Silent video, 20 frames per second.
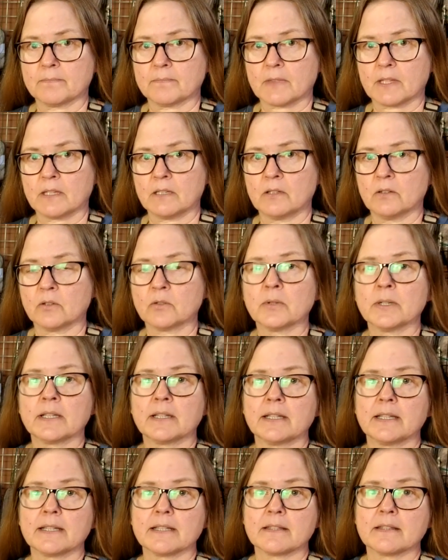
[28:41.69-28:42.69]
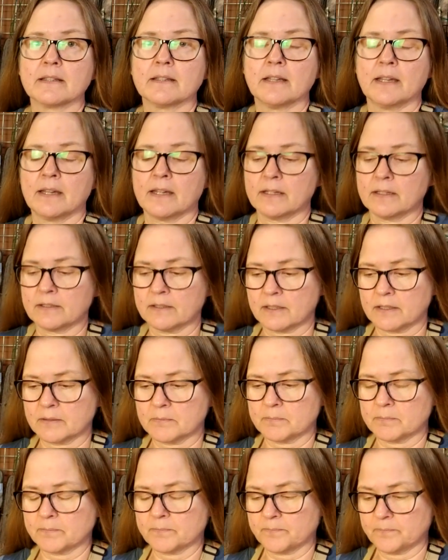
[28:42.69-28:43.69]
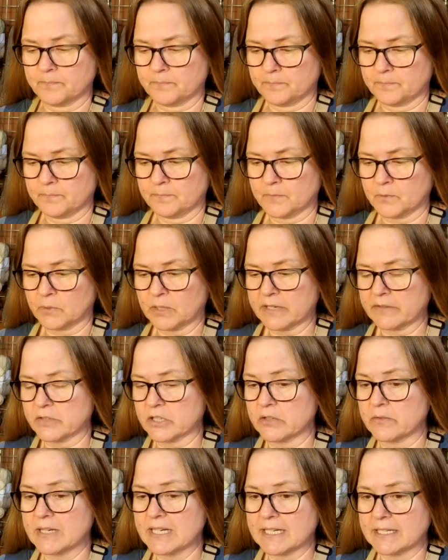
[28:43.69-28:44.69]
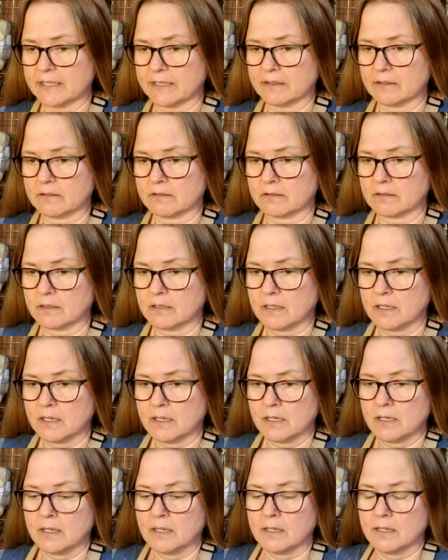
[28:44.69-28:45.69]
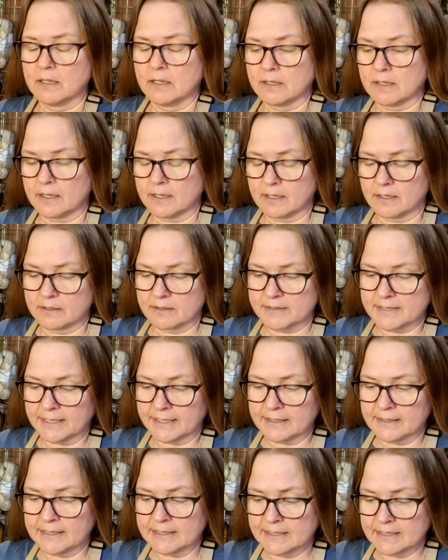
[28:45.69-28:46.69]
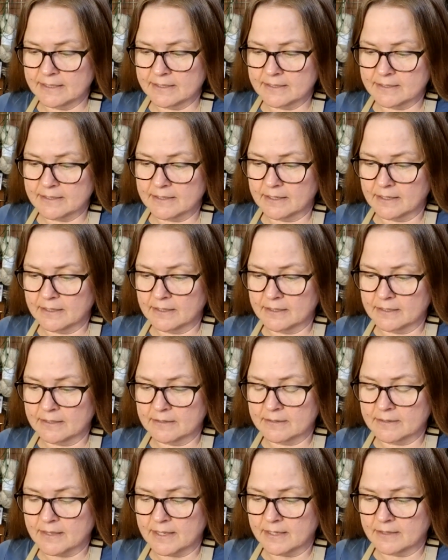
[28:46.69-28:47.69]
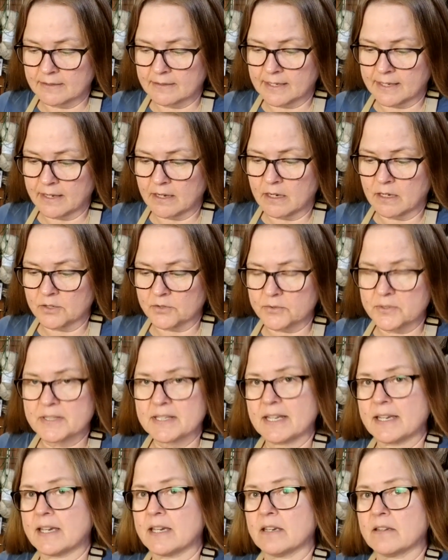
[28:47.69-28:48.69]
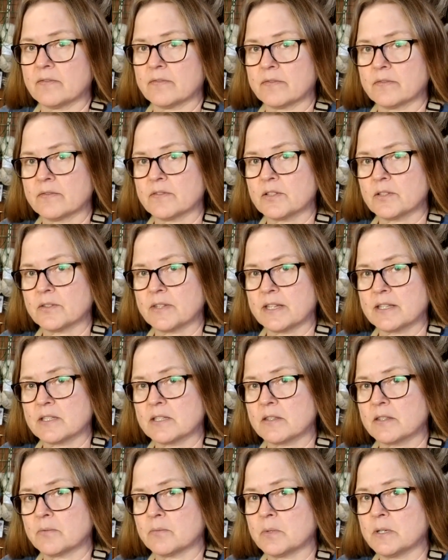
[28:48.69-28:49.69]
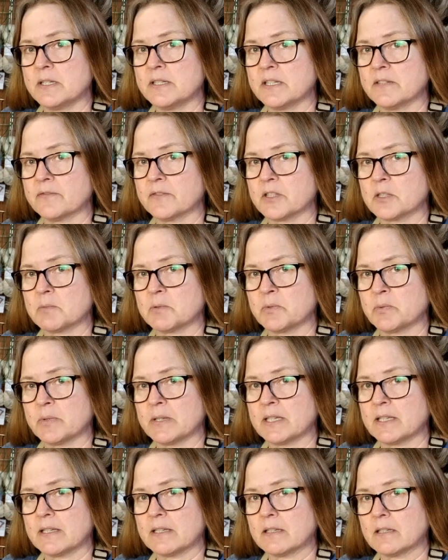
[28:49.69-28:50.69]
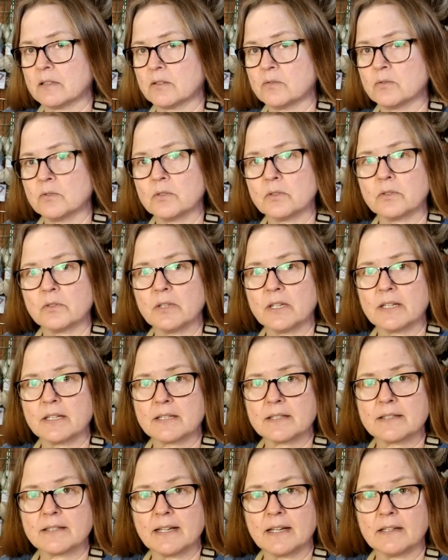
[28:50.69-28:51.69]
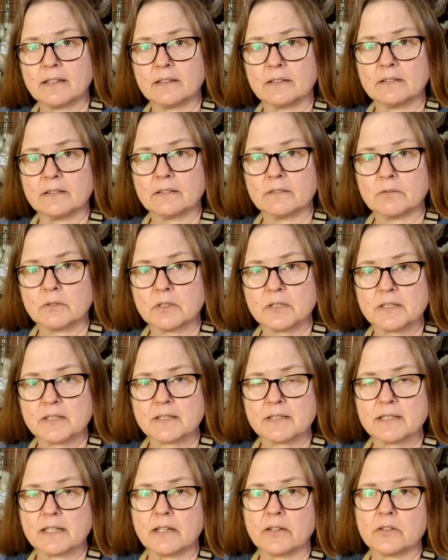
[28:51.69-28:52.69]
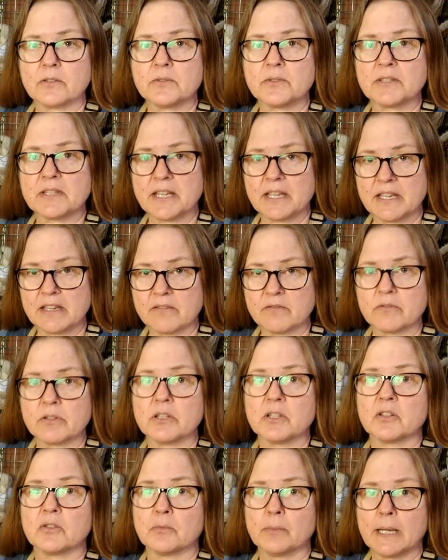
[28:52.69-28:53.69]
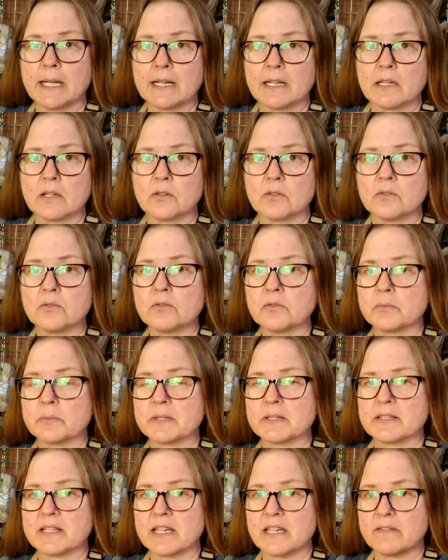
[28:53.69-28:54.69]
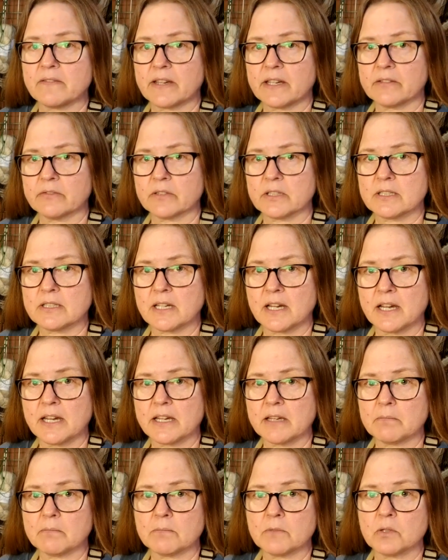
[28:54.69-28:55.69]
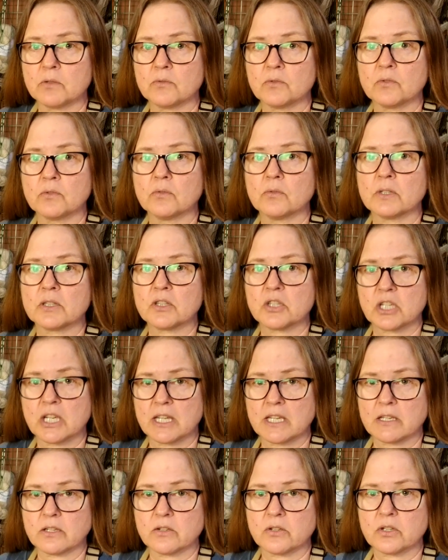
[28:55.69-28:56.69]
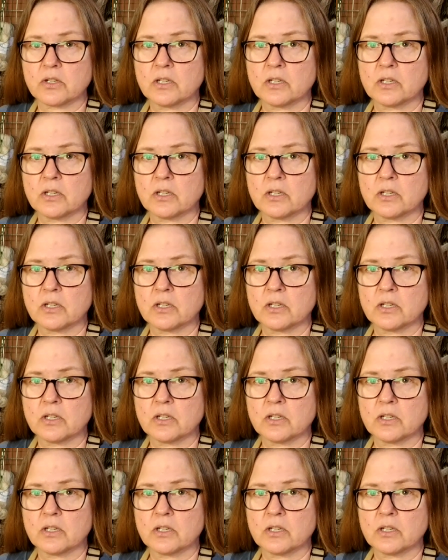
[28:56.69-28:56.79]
you know, quickly and whenever you need it. And the second thing is that they auto save. So that's the one difference between Google and Excel. Whereas Excel, you save when you're ready. Google will save every time you do a change.